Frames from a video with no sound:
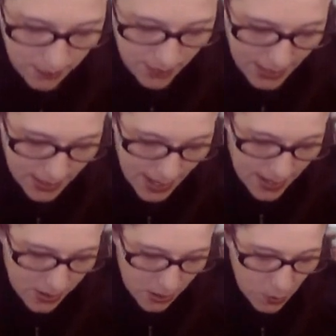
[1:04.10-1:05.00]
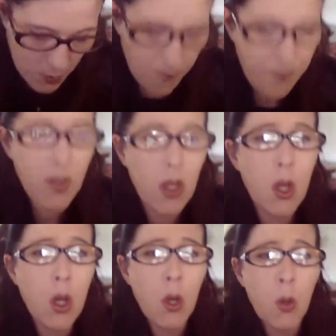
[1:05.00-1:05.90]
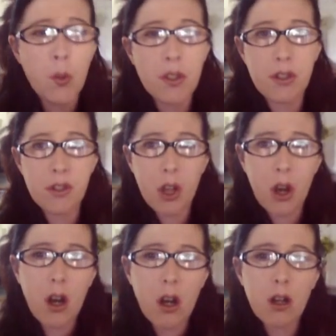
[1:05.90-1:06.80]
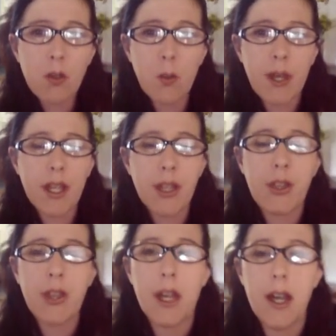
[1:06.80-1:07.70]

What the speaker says: like that. So we'll start with